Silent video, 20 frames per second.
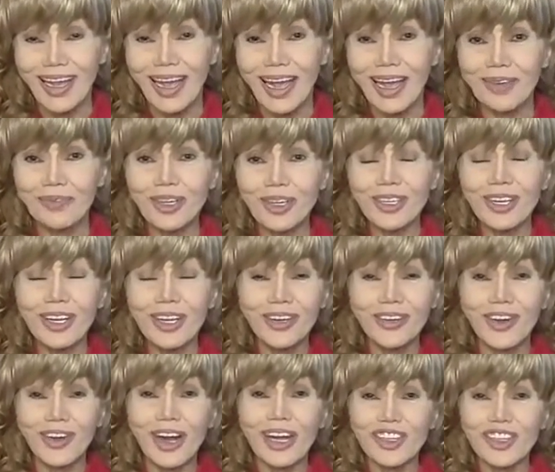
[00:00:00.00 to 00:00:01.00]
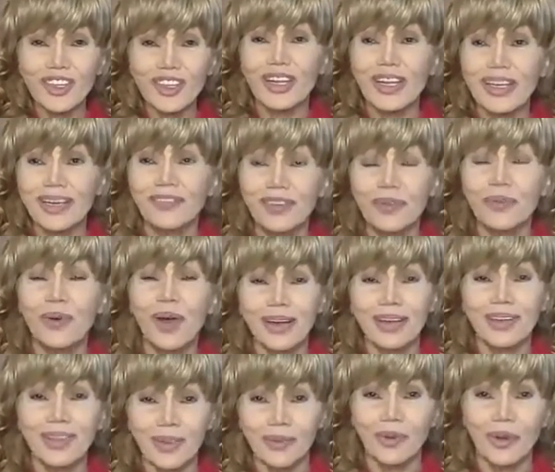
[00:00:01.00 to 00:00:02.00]
I want to congratulate everyone
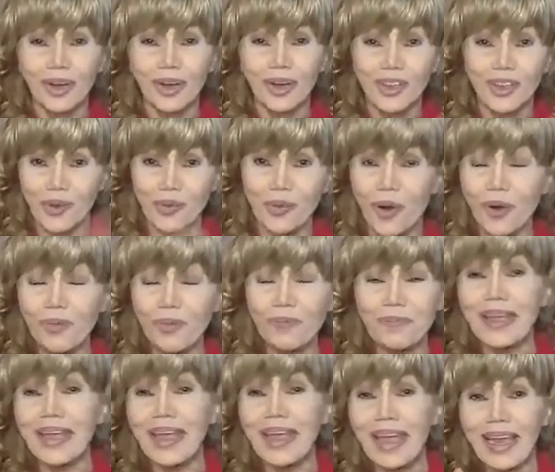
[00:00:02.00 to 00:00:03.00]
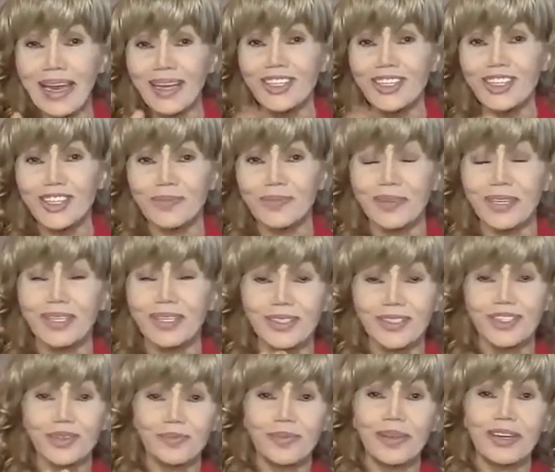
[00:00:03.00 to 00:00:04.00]
in the world. You won't be eligible
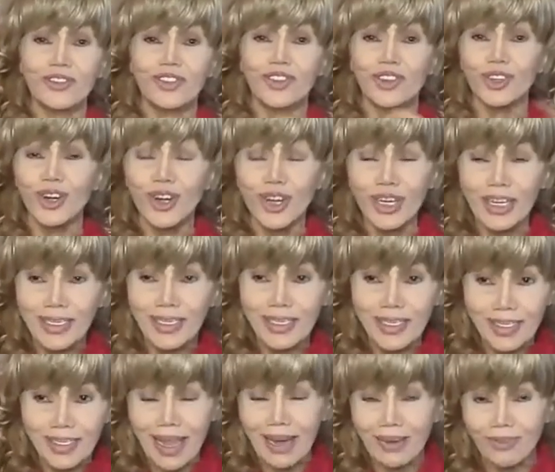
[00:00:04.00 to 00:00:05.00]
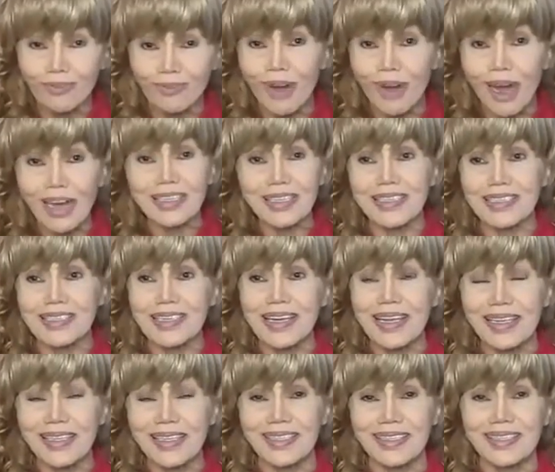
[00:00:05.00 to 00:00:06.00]
to be drawn into that rat's
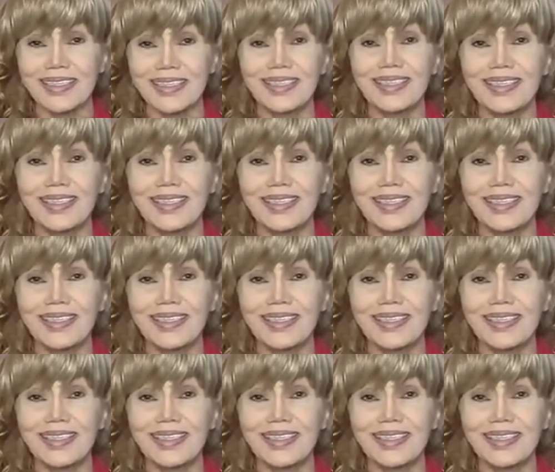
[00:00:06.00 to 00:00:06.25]
nest.